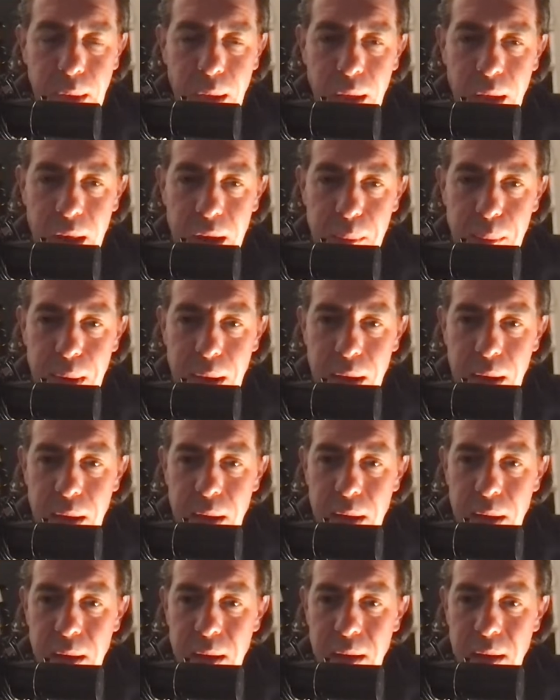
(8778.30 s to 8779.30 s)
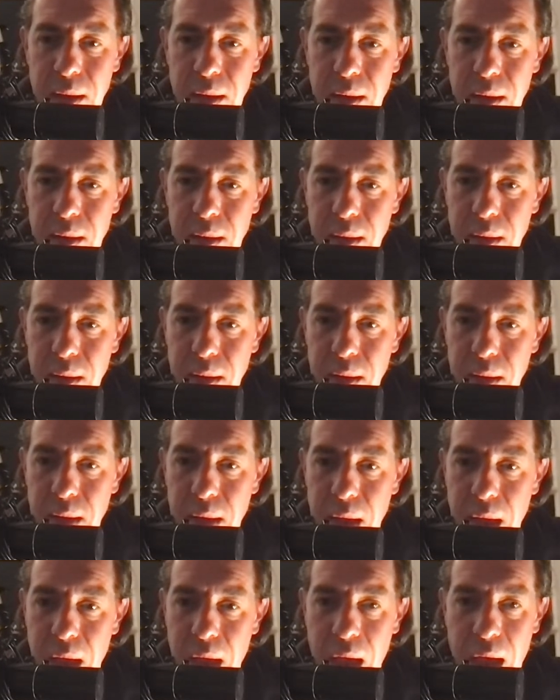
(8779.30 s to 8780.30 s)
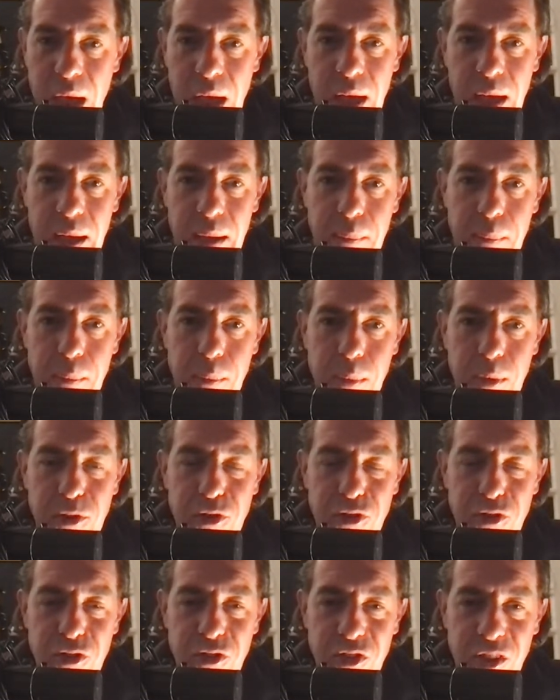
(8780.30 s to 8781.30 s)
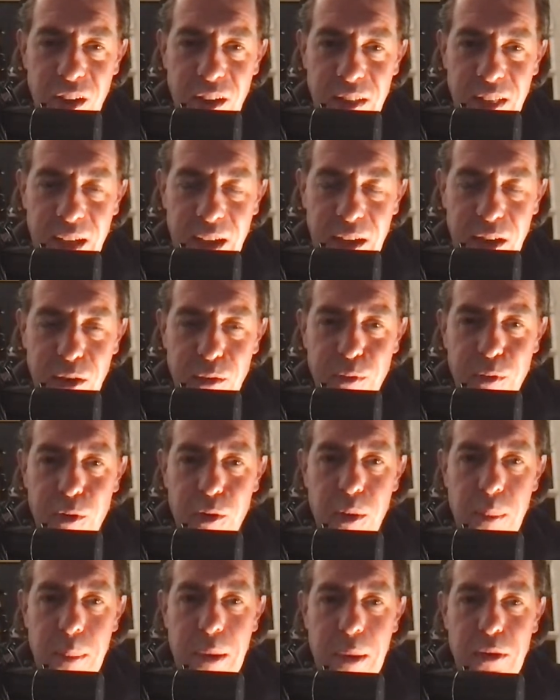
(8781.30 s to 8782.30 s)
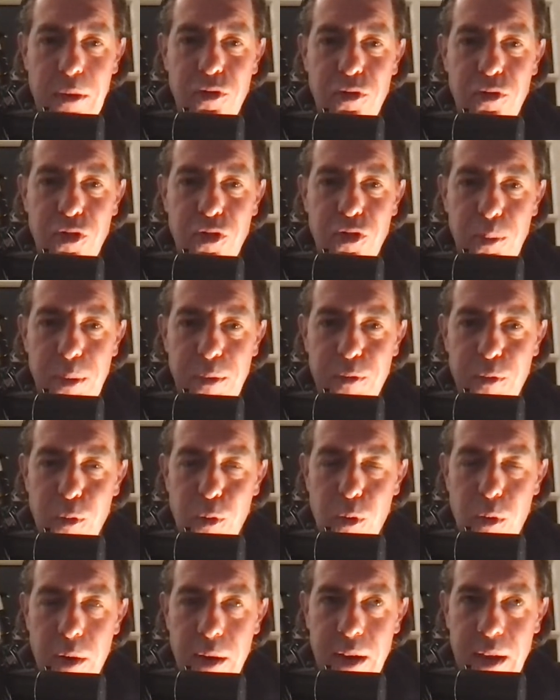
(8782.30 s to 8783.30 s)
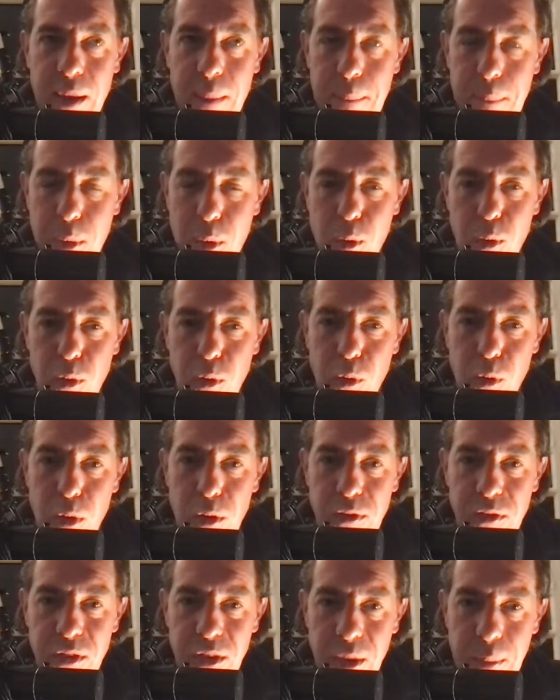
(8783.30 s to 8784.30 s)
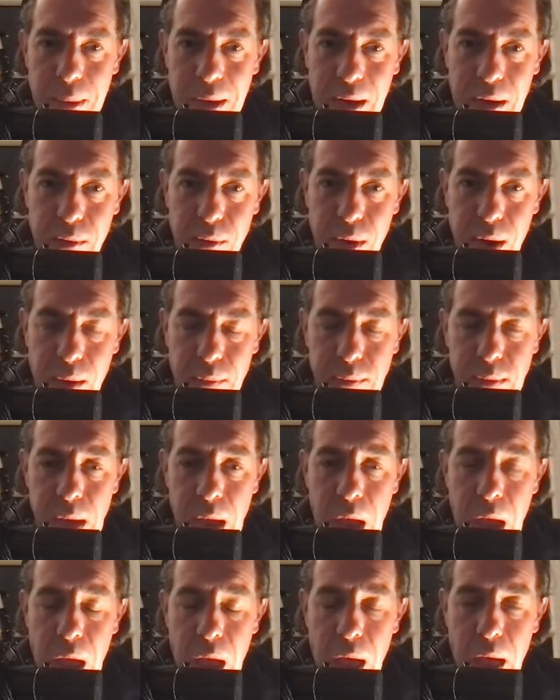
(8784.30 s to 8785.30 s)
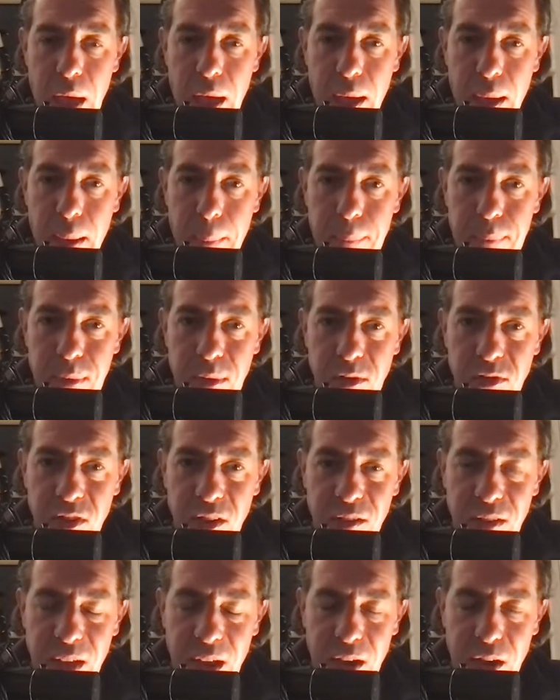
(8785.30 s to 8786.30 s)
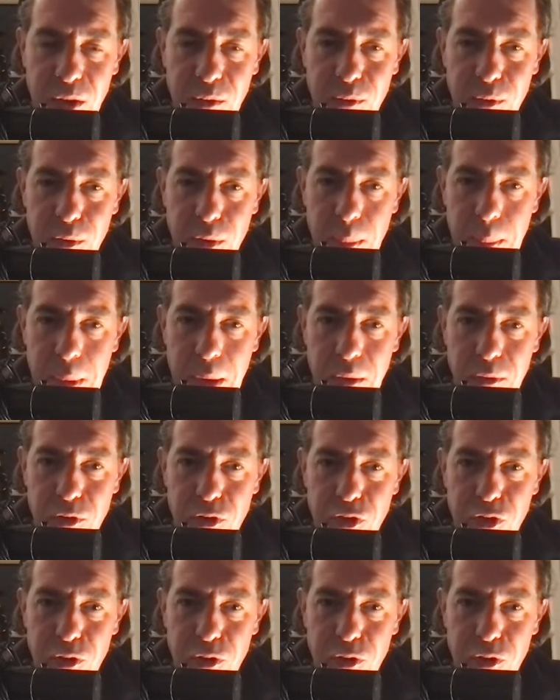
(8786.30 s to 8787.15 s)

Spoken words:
Anyway, I wish to say thank you very much to you before I get more noise in the background. So thank you very much.